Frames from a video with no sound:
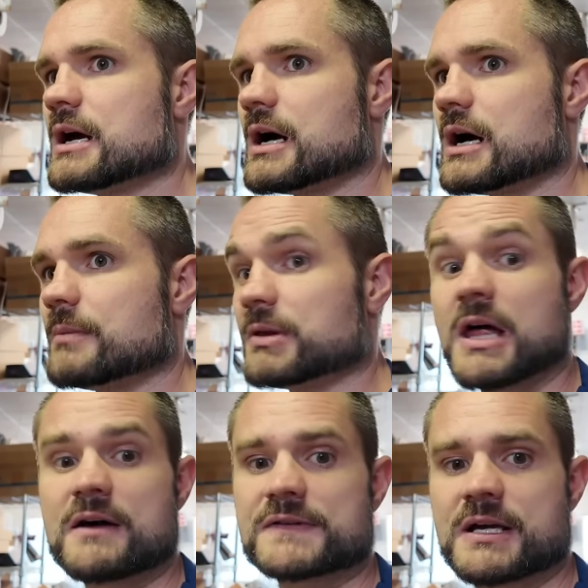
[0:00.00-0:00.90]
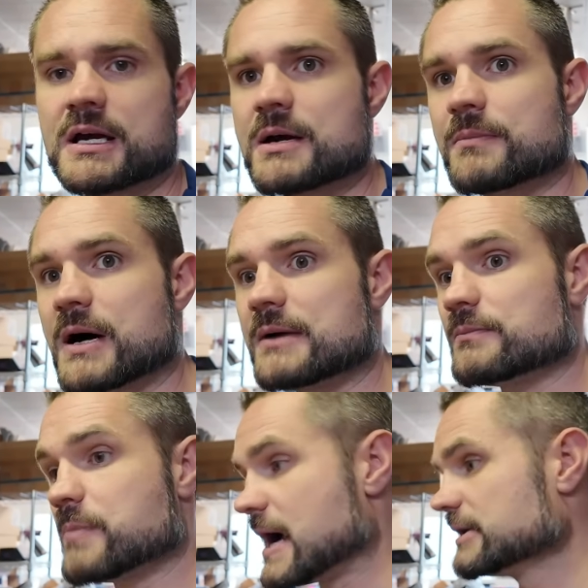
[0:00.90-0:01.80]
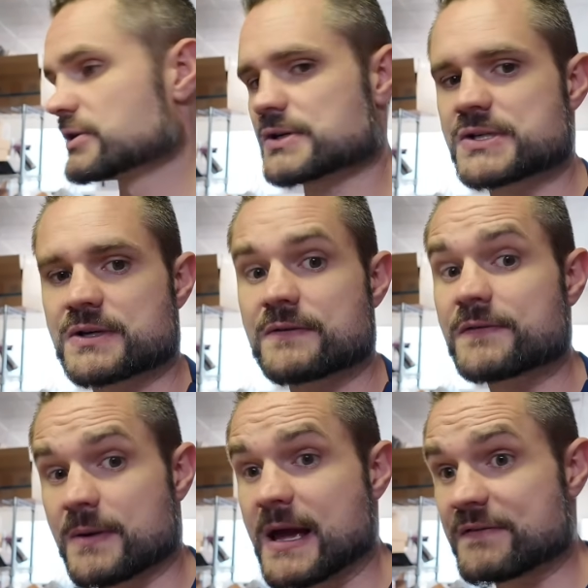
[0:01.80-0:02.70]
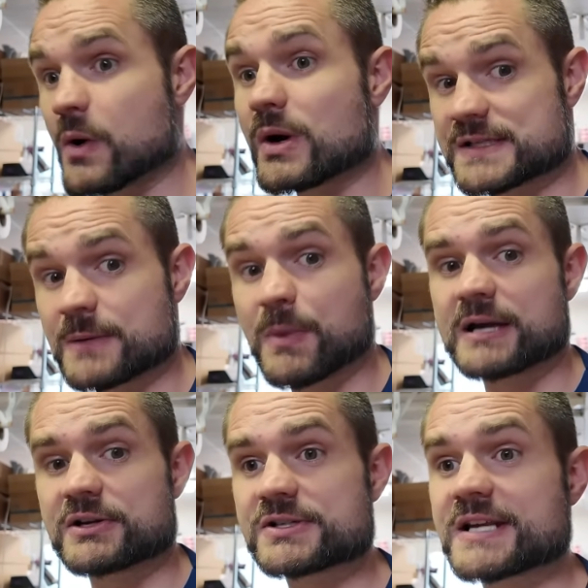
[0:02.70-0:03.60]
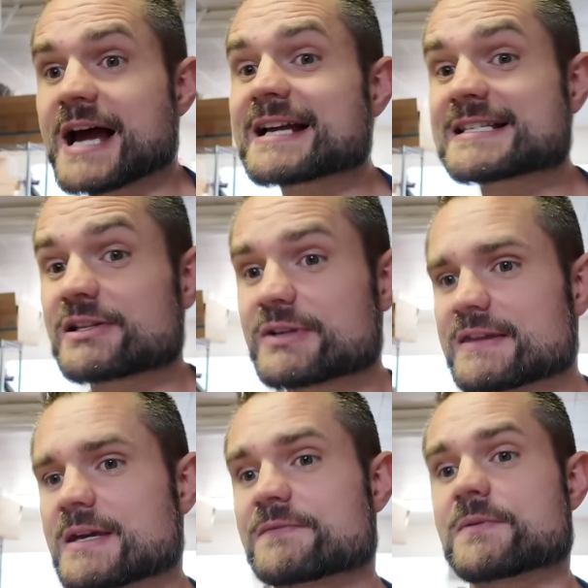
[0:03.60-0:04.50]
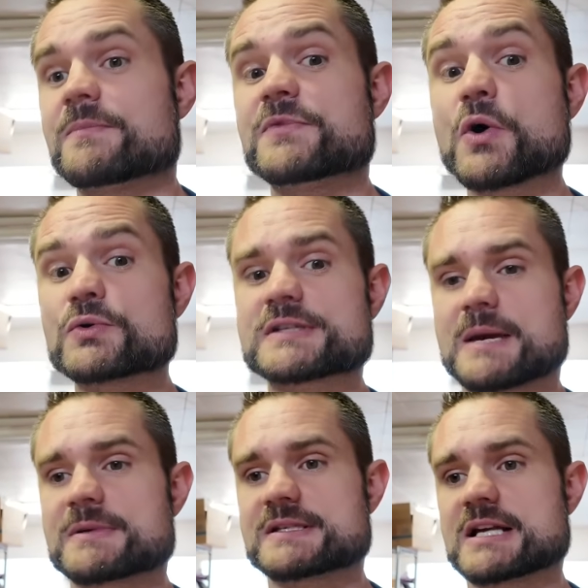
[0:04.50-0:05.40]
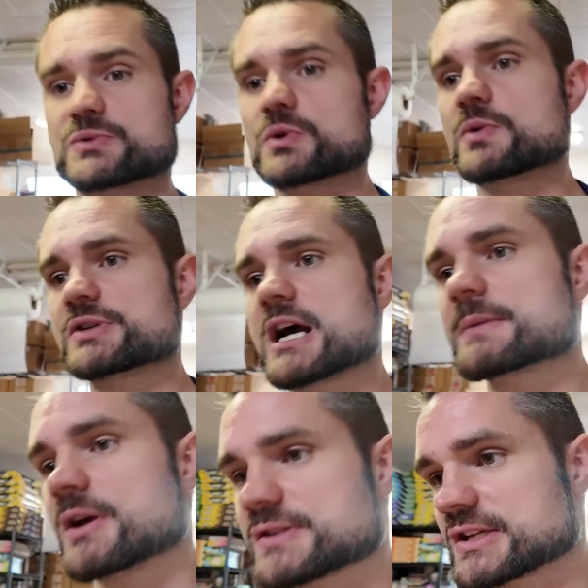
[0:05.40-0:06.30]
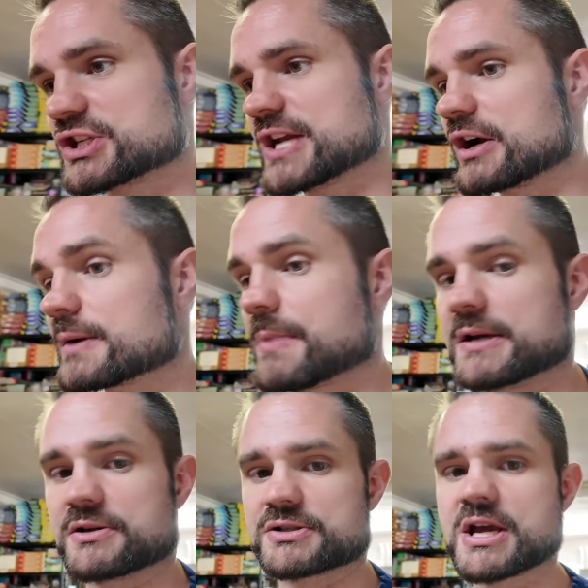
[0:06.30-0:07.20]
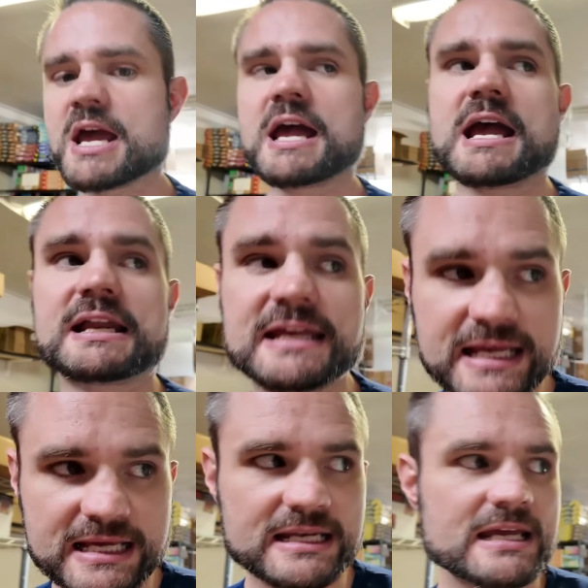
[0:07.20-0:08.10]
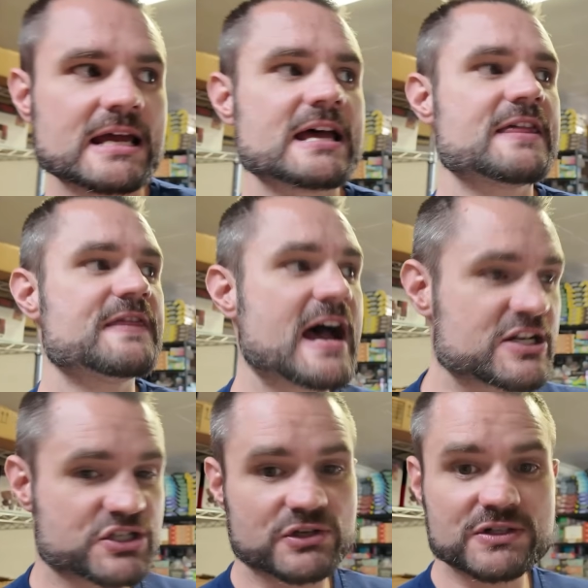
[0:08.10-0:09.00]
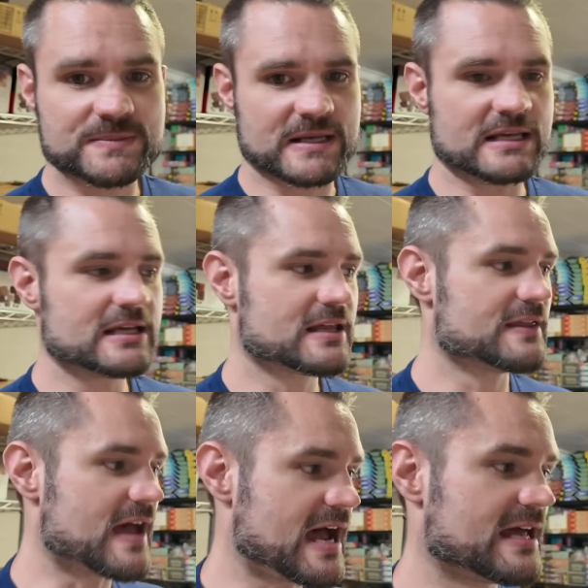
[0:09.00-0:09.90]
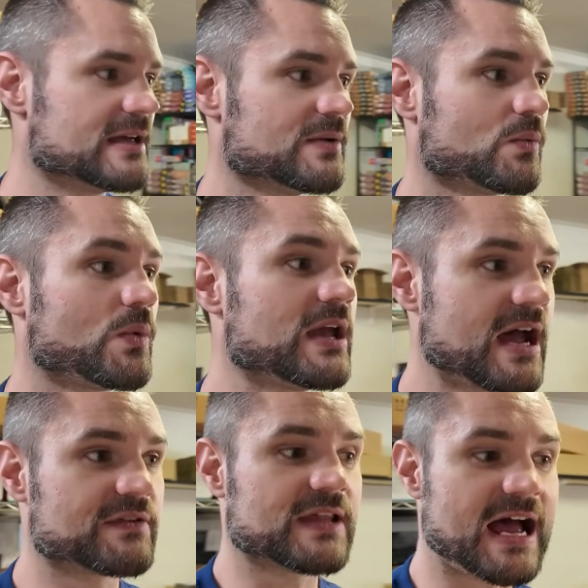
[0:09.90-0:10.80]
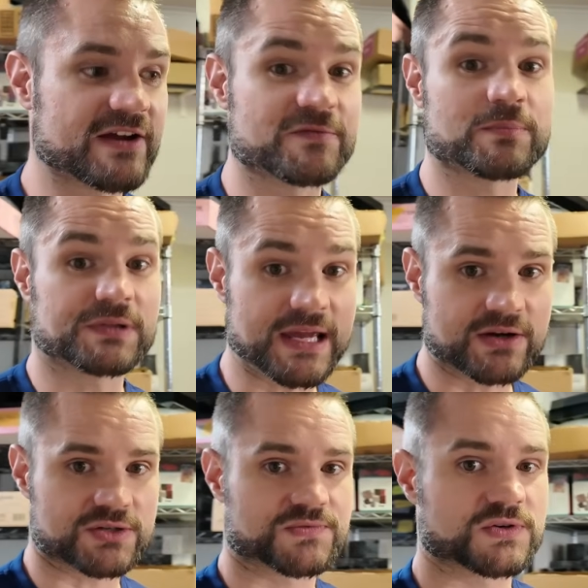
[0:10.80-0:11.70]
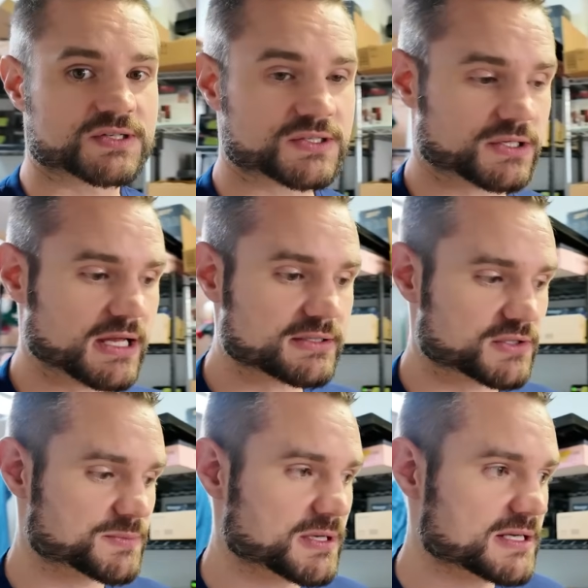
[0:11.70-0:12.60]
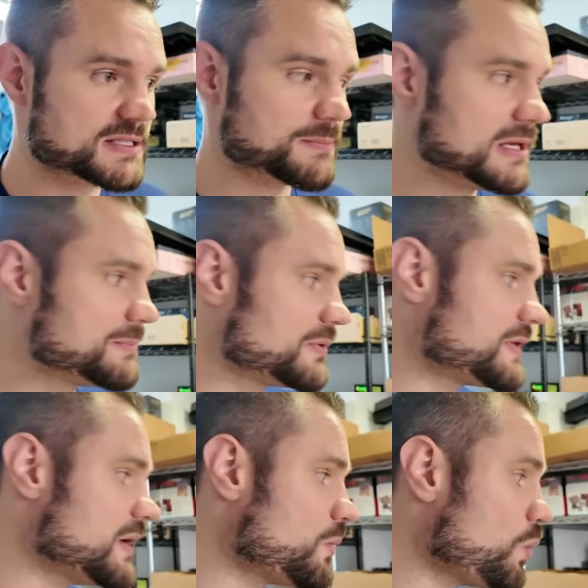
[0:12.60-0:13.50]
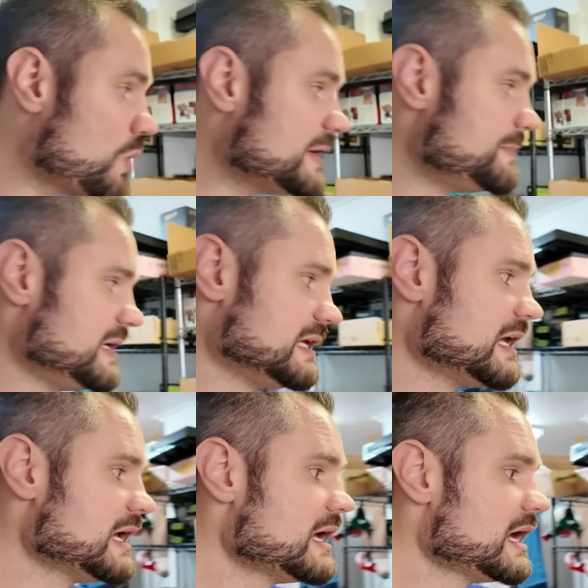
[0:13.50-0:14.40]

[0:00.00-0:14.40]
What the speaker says: beloved. But binders, from that, if I want zip binders, I can still get them from those type of sets. So what we're talking about is like generic binders. And again, that shows me that we have a lack of players versus collectors, because the people that would be